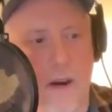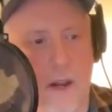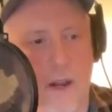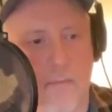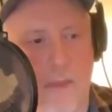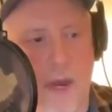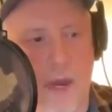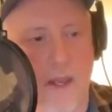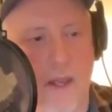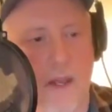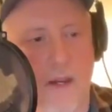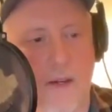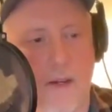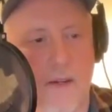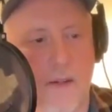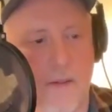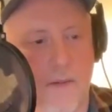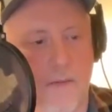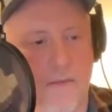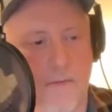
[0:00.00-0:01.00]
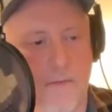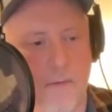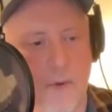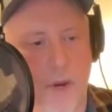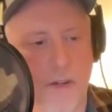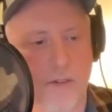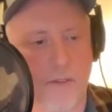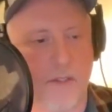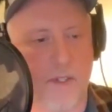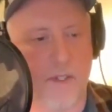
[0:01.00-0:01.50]
My editor, the
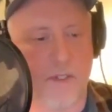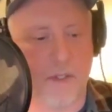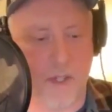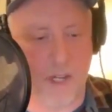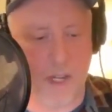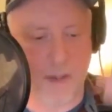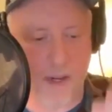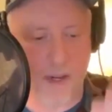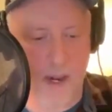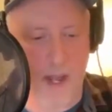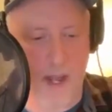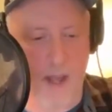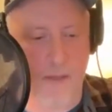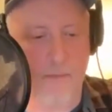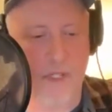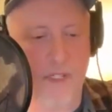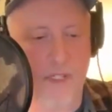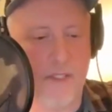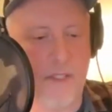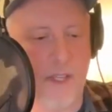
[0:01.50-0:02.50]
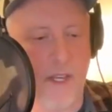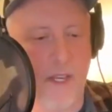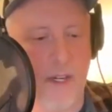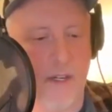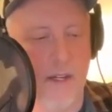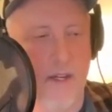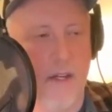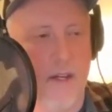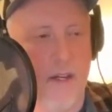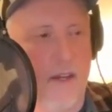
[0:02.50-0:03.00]
writer's assistant, and then an empty
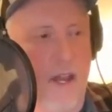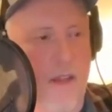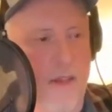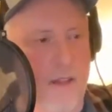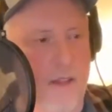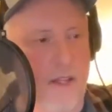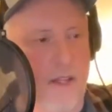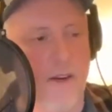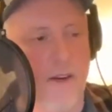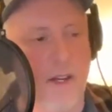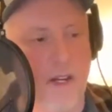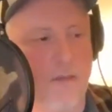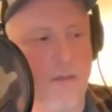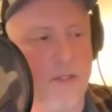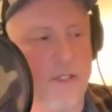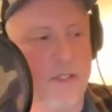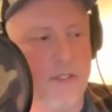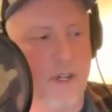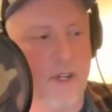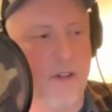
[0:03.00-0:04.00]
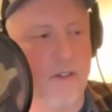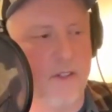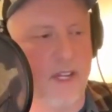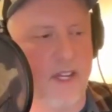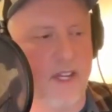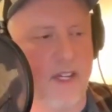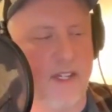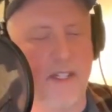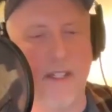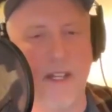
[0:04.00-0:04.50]
seat. And then Larry David sitting on
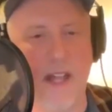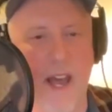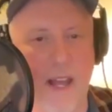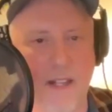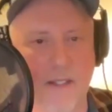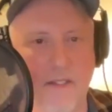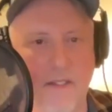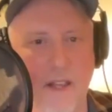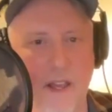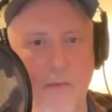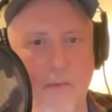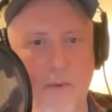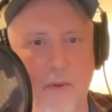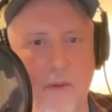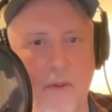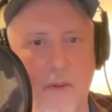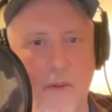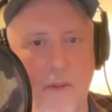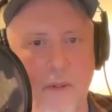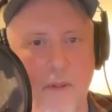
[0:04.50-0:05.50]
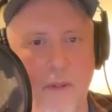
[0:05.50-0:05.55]
like a glass table.